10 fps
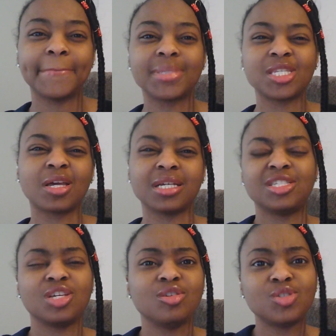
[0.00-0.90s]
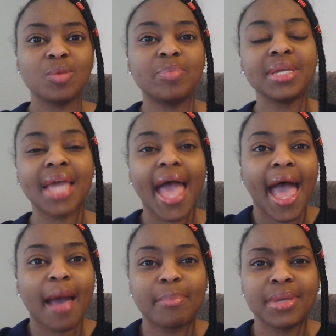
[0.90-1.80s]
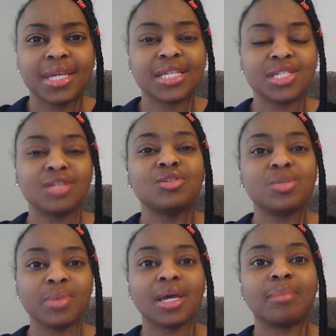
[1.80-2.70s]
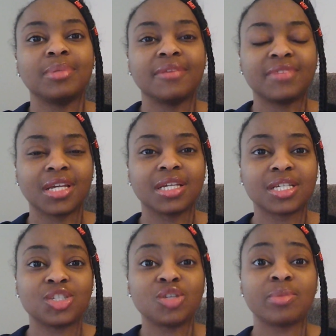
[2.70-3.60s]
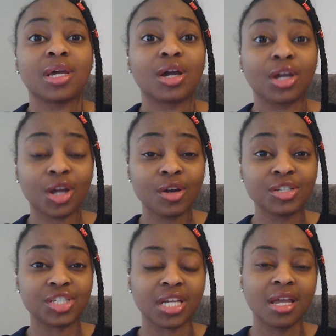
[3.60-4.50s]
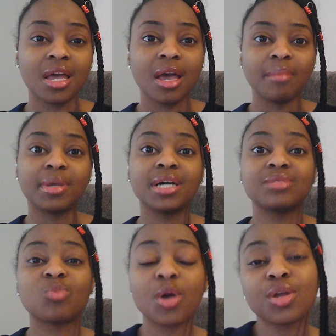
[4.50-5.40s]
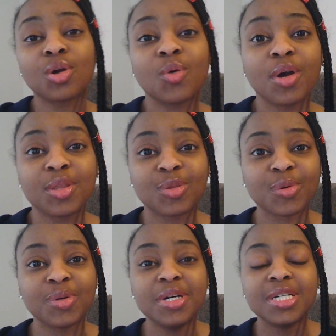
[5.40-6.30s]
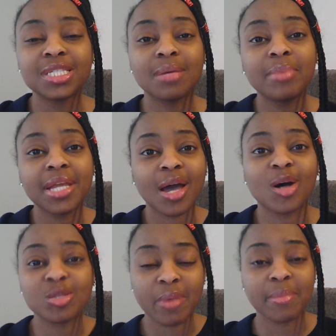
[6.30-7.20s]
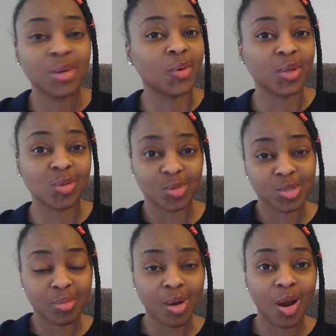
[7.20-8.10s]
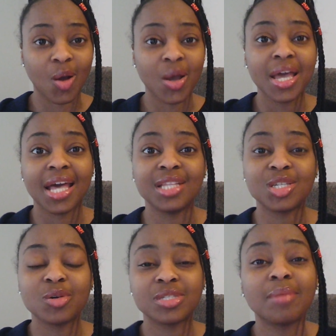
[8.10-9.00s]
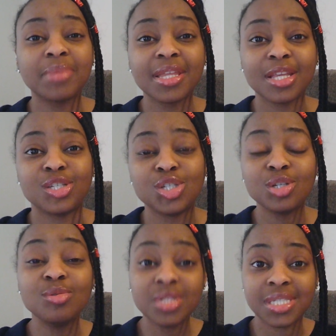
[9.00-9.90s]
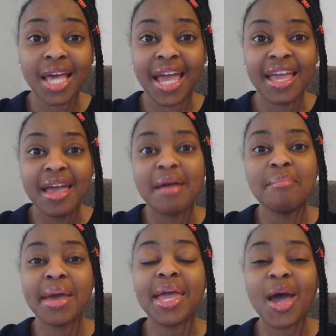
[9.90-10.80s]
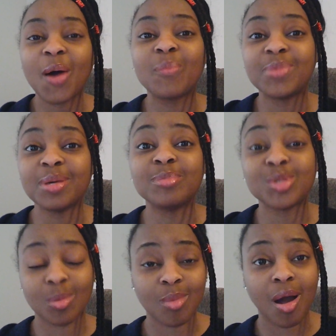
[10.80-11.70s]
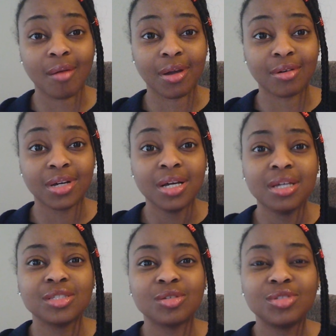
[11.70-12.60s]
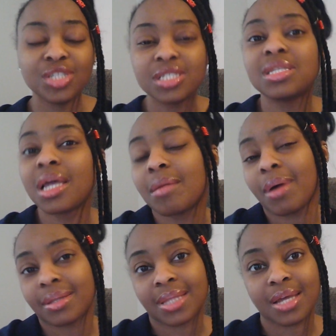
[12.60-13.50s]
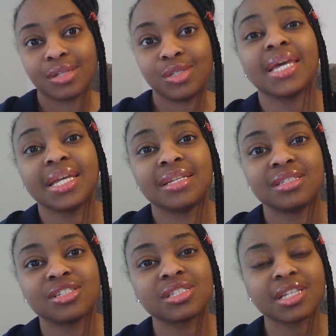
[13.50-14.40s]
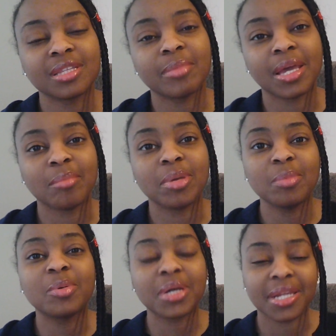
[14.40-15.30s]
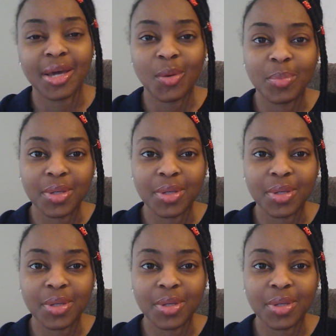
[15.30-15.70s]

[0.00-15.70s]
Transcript: continue to be happy, continue to be uplifting, continue to be encouraging. Because what you're going through, somebody else may be going through tomorrow. And so something that you say may help them tomorrow. So just think about that too. Just look them in. People can help you.